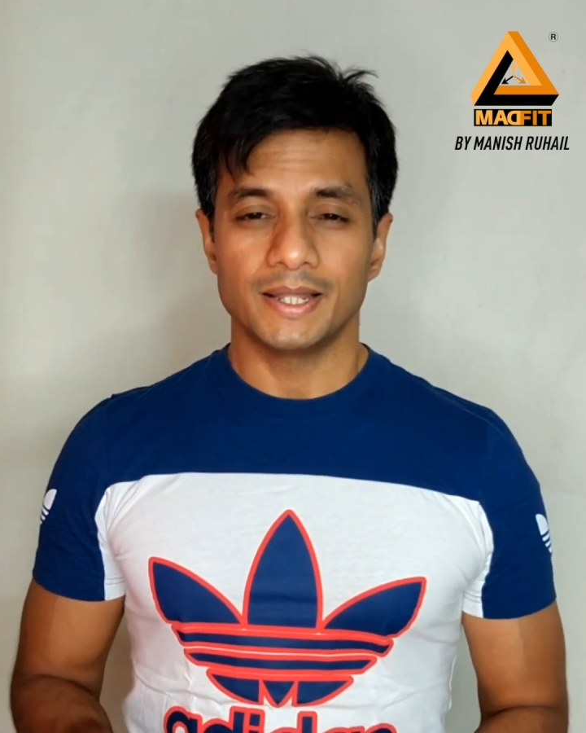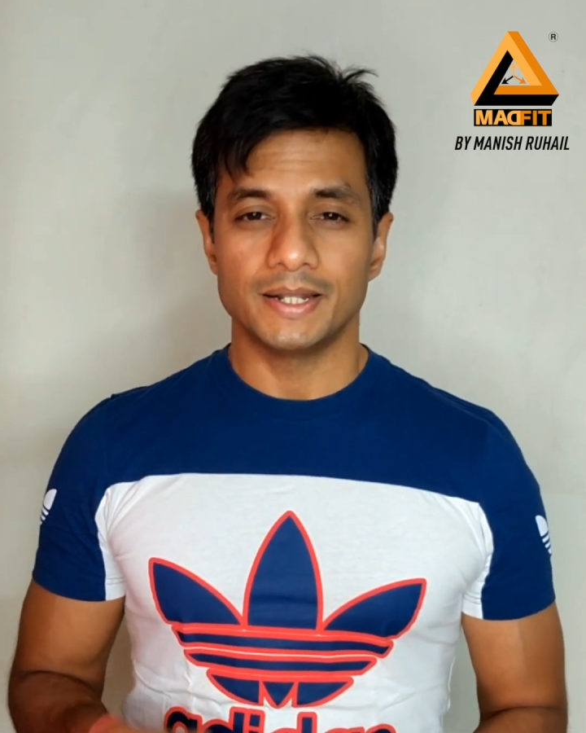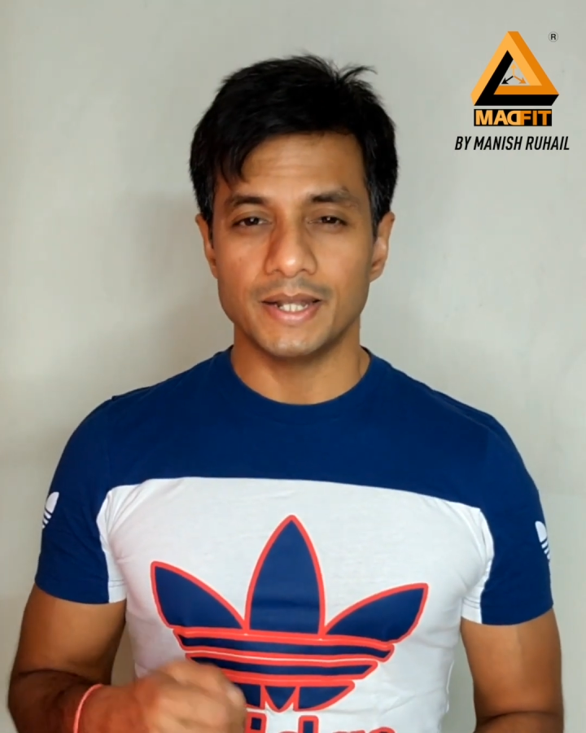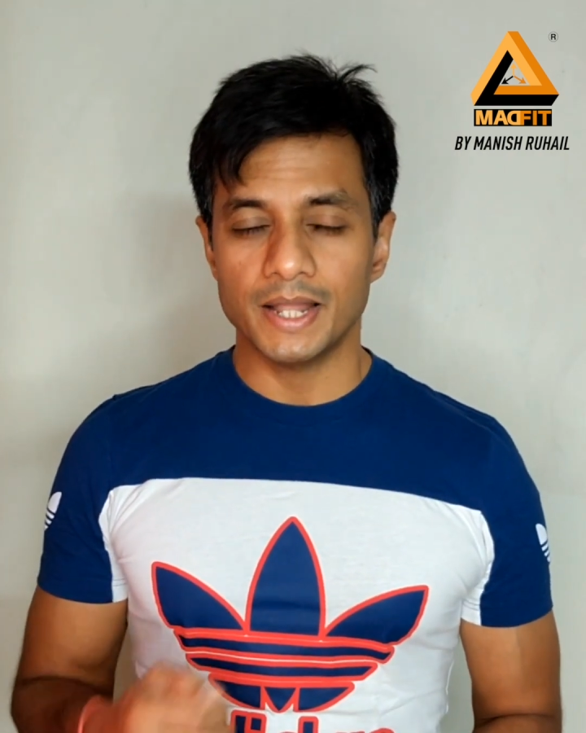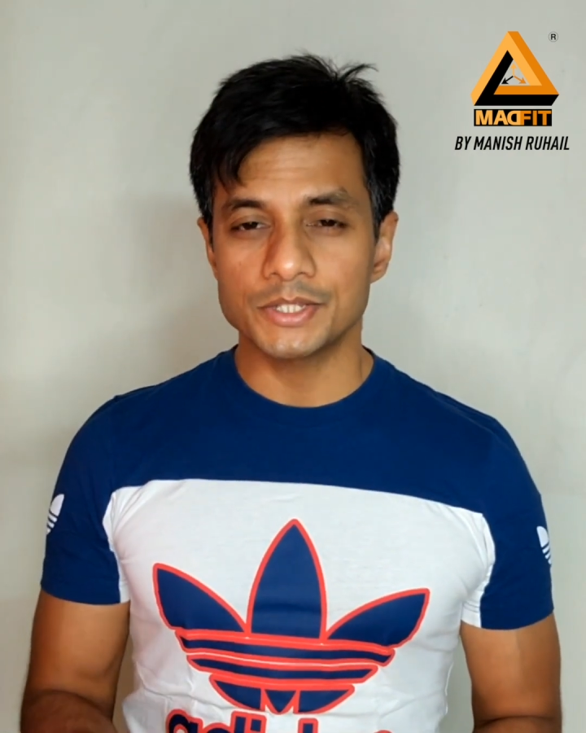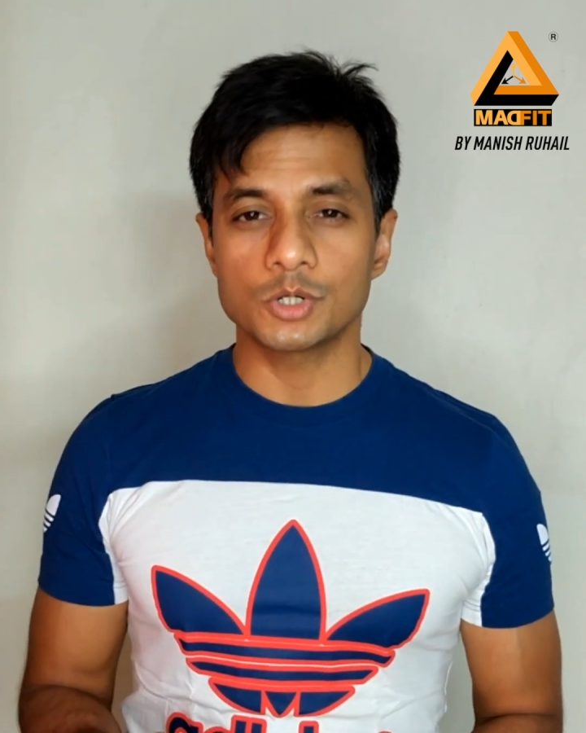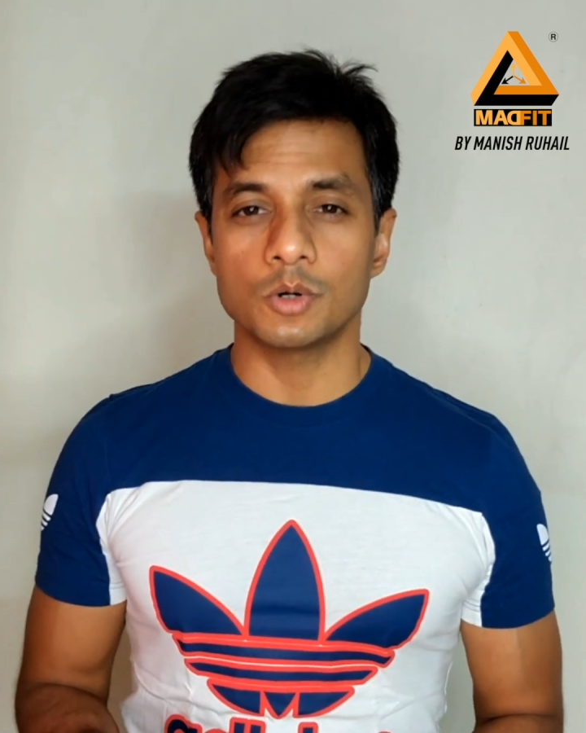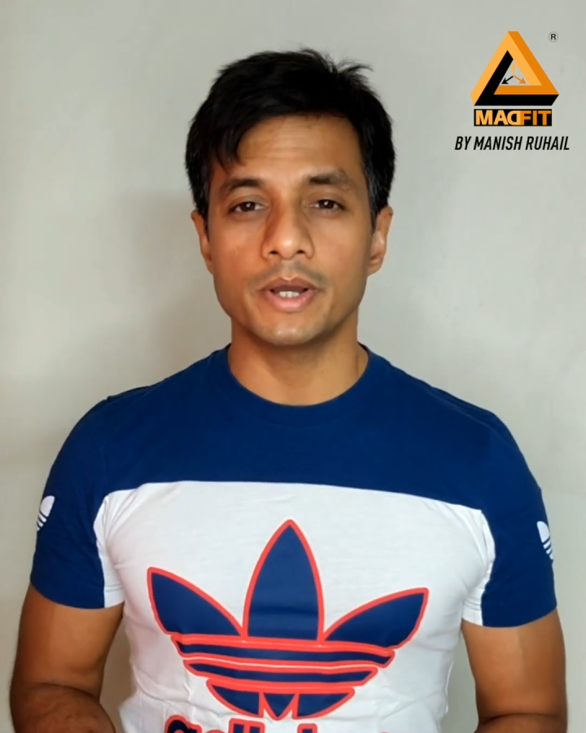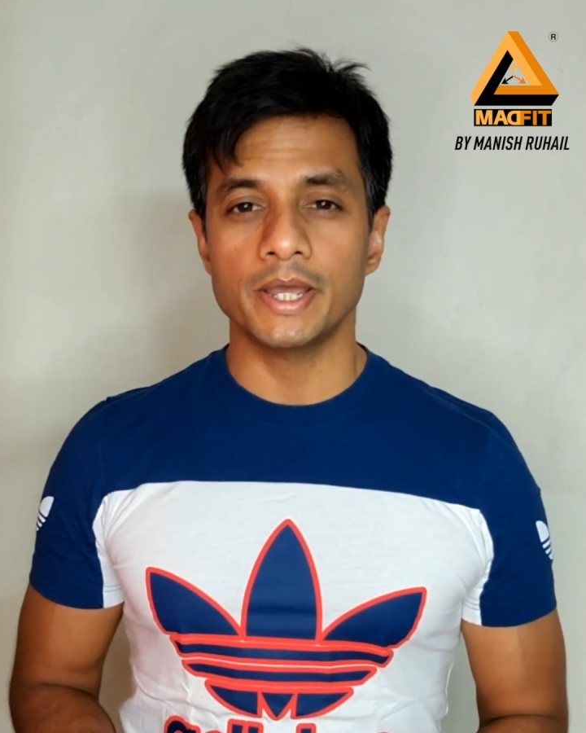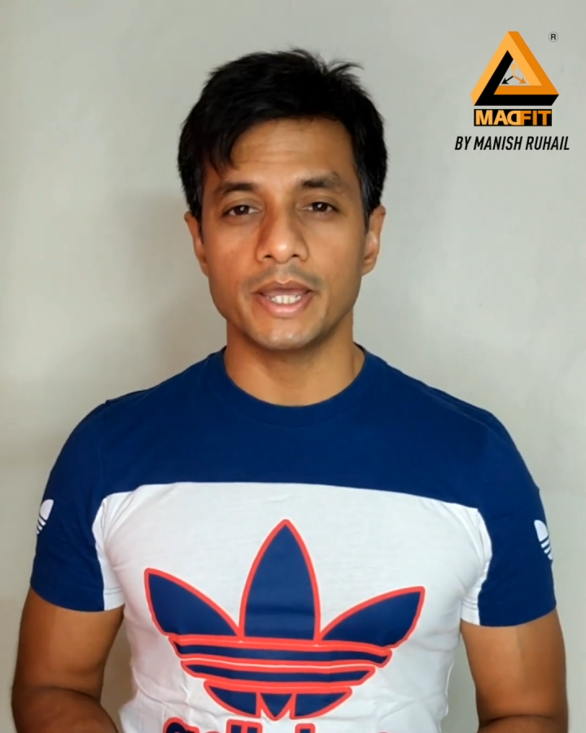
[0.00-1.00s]
let's
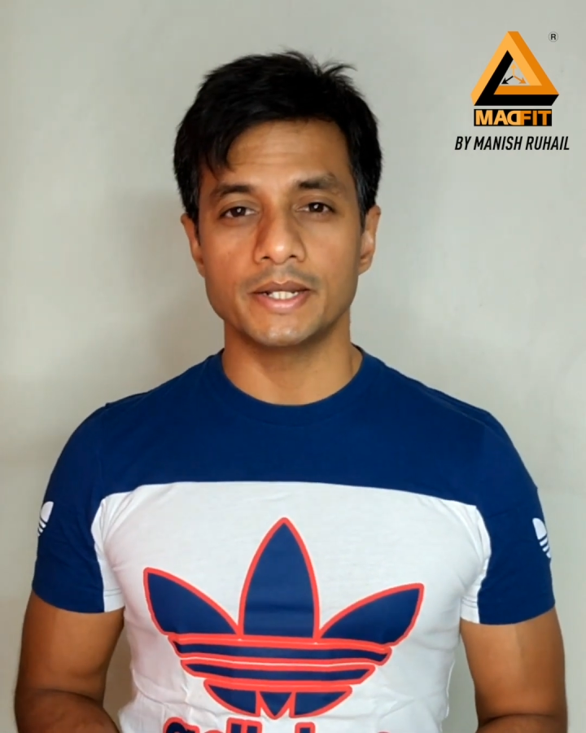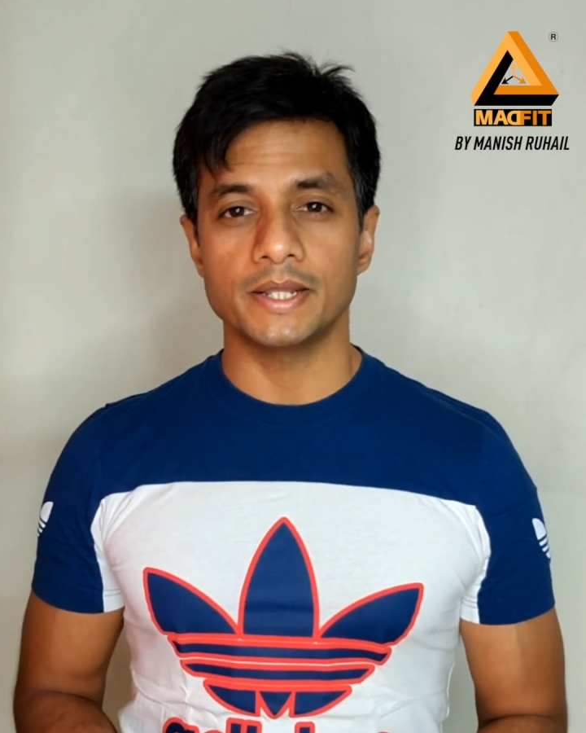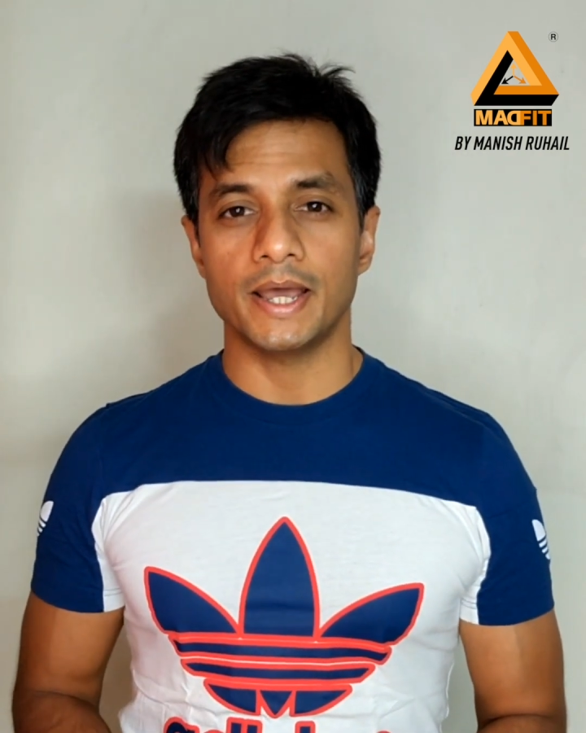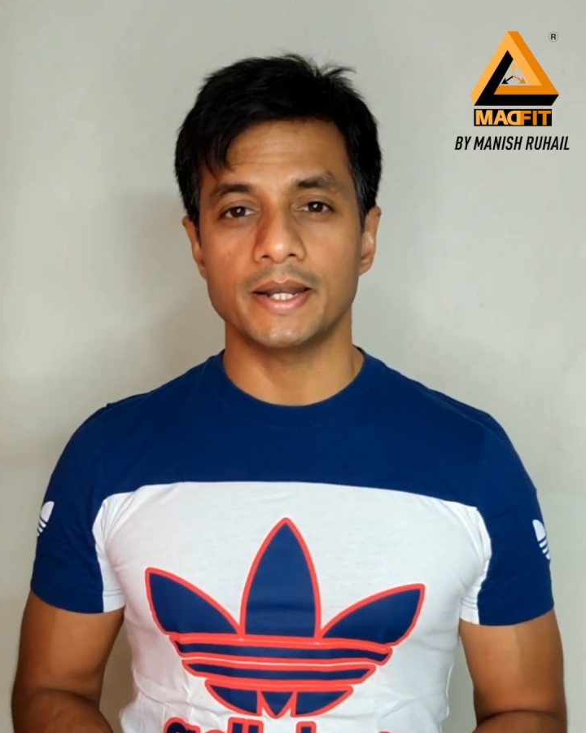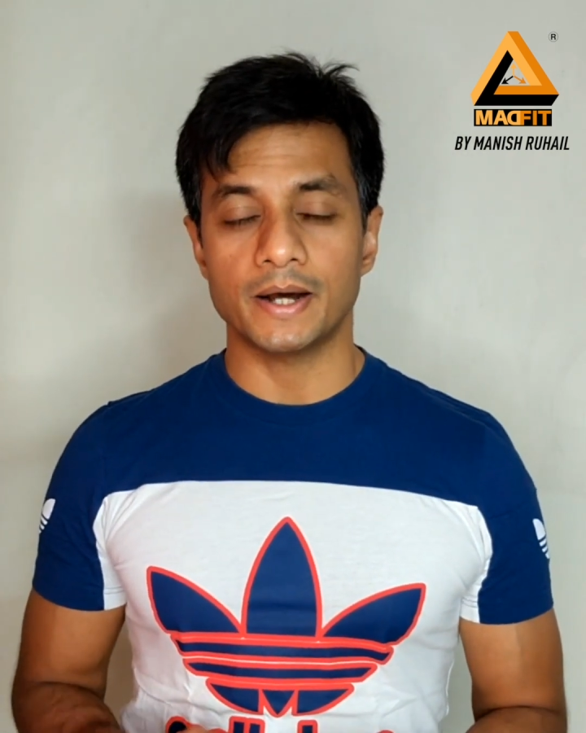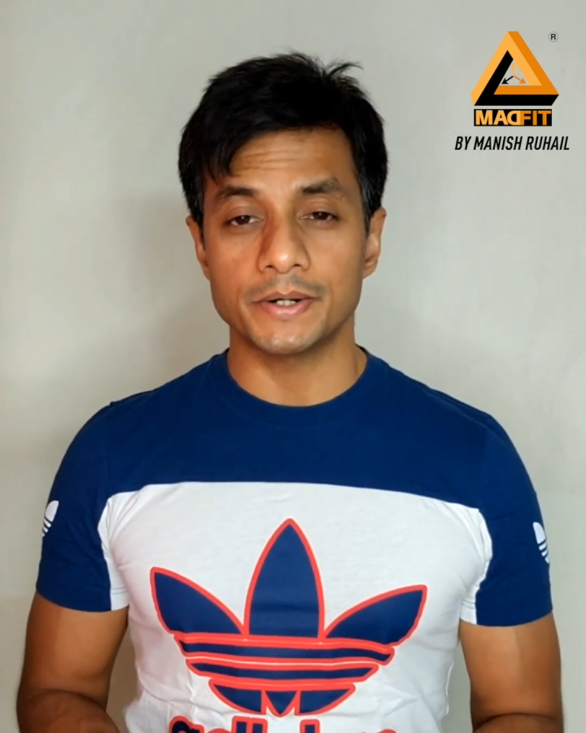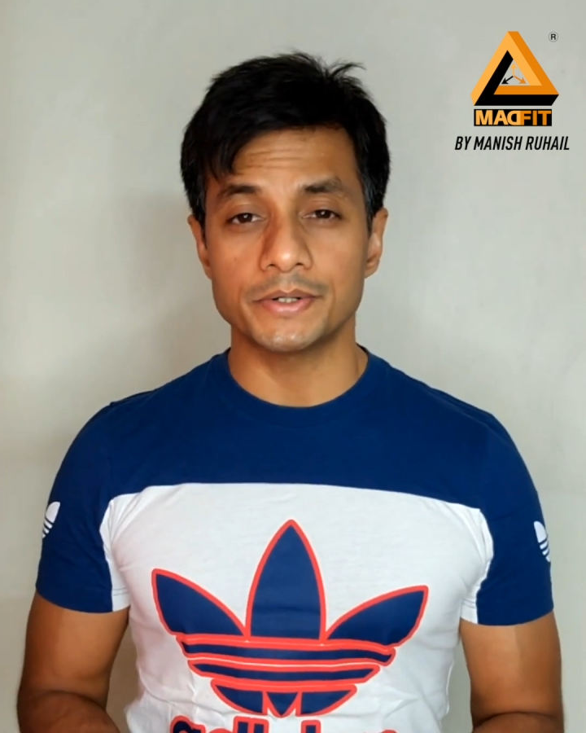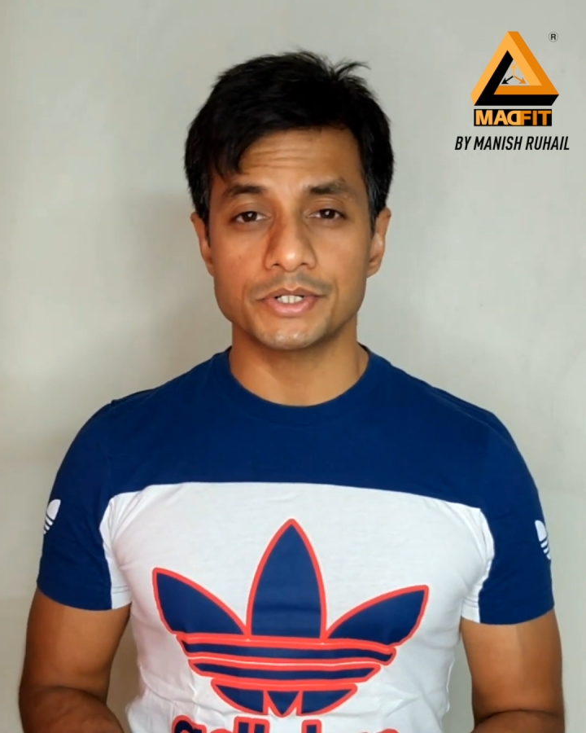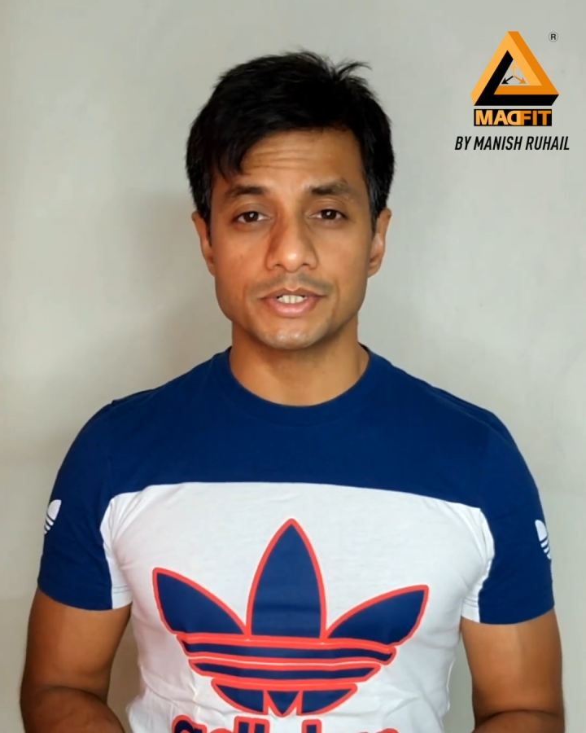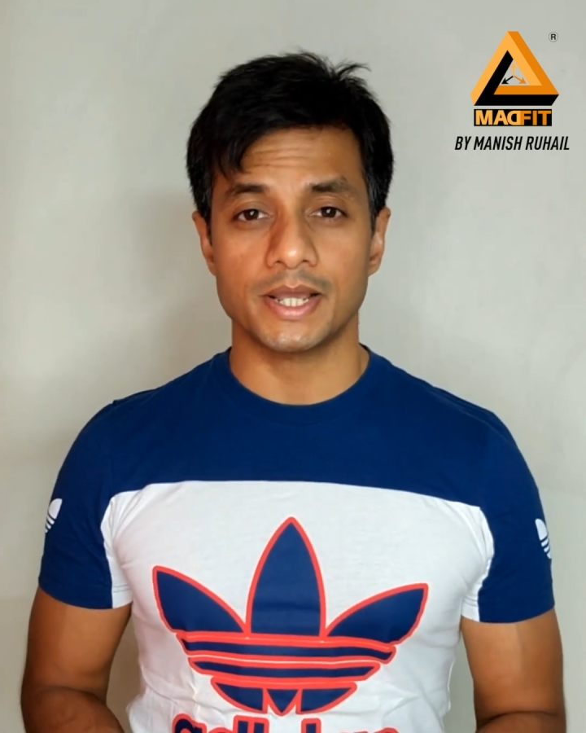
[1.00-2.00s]
go ahead and
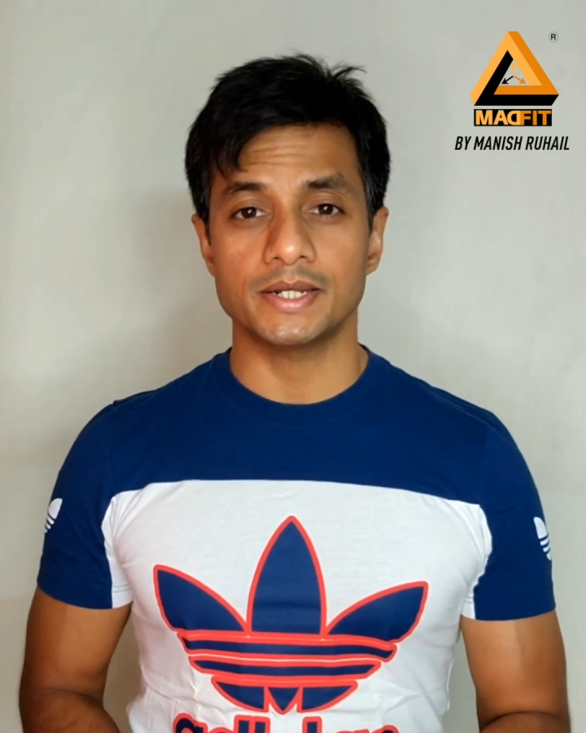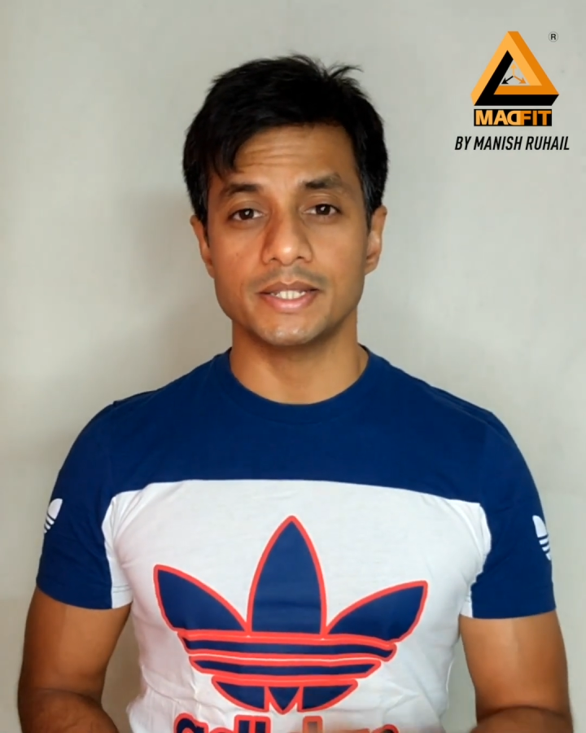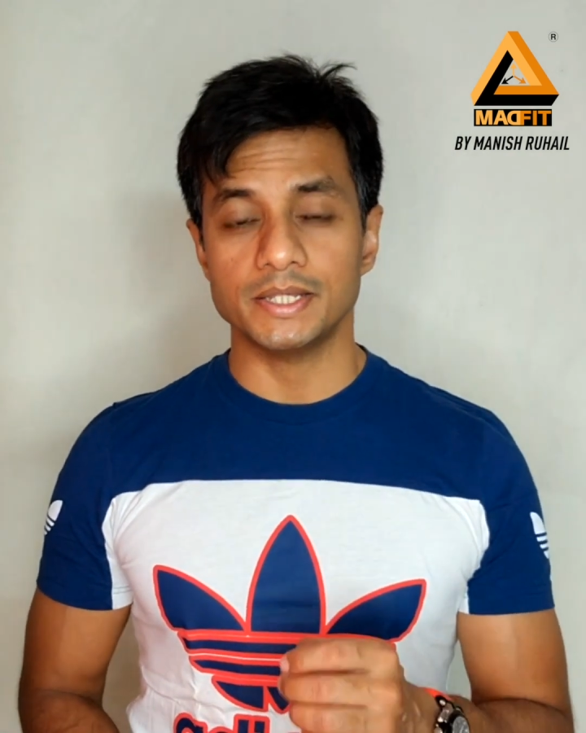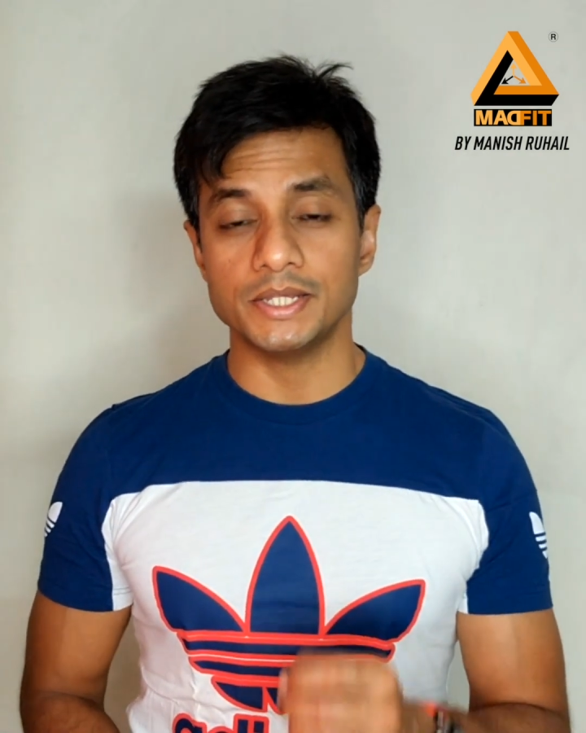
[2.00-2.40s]
understand